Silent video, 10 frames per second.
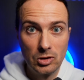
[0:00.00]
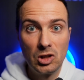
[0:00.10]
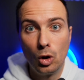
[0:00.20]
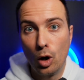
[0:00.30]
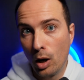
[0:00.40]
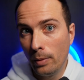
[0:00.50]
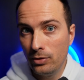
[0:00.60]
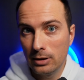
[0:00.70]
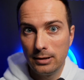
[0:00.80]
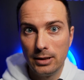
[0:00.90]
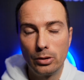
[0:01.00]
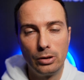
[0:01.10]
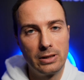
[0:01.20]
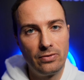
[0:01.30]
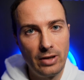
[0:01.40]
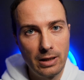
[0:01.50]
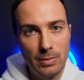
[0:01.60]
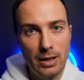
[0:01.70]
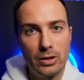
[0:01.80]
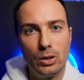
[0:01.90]
So obviously there is
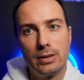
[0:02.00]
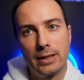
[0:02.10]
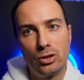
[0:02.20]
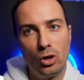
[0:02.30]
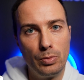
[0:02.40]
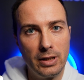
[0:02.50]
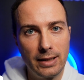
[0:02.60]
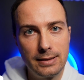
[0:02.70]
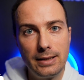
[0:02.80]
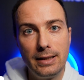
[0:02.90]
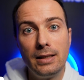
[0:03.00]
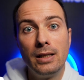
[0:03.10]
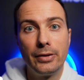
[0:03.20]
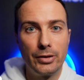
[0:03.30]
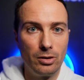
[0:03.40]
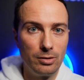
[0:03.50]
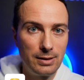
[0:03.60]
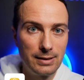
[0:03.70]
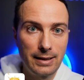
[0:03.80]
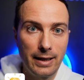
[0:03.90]
Figma, there is Adobe XD, there is
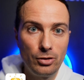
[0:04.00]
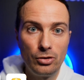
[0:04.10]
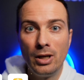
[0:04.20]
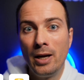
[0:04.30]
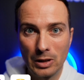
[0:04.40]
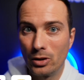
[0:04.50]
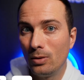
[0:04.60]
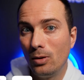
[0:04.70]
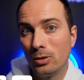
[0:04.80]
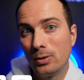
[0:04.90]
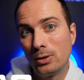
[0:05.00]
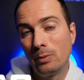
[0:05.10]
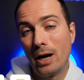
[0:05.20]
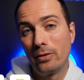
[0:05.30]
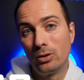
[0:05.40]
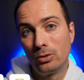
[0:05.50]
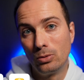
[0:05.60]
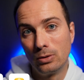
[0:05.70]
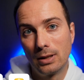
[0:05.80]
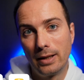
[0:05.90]
Sketch, but there are also some other
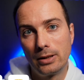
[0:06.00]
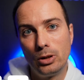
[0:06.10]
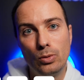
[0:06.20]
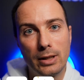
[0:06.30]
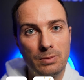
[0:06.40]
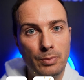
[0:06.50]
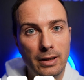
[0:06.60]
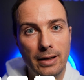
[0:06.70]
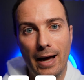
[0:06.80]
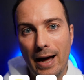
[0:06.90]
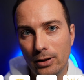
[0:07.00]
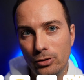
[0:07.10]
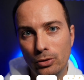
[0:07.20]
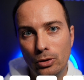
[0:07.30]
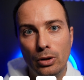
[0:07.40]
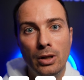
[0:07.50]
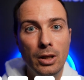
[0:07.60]
tools like UXPin, Axure,